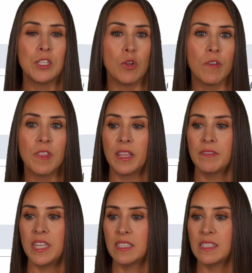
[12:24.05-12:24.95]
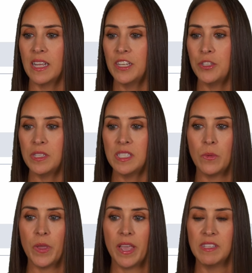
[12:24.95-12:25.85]
So over on the left-hand side, you can see
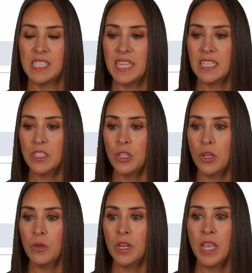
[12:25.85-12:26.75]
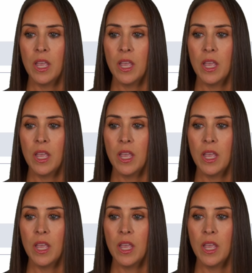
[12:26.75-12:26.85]
we have standalone,